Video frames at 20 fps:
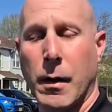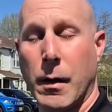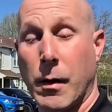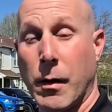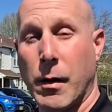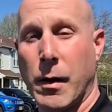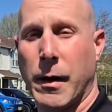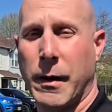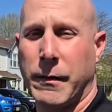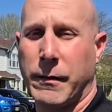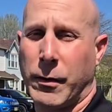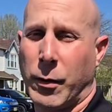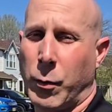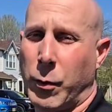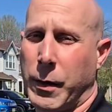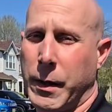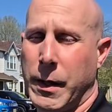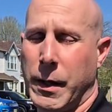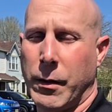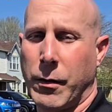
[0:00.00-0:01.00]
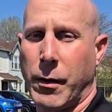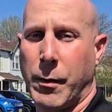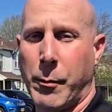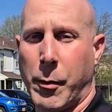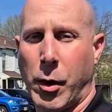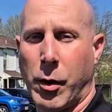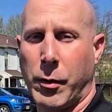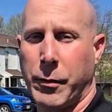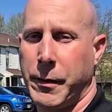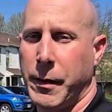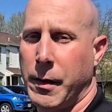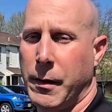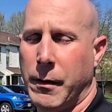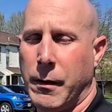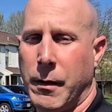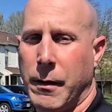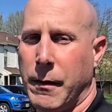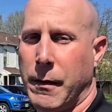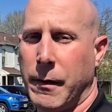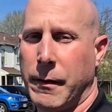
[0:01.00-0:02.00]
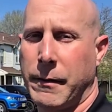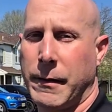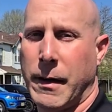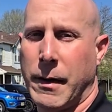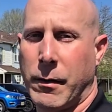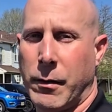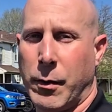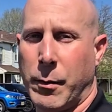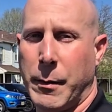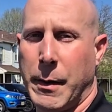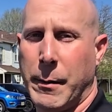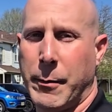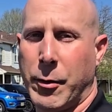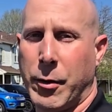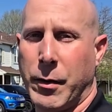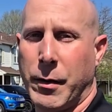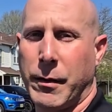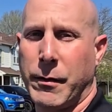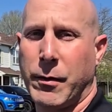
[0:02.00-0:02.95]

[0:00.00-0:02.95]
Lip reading: All right, right, so we're here in Marlton. This townhome neighborhood is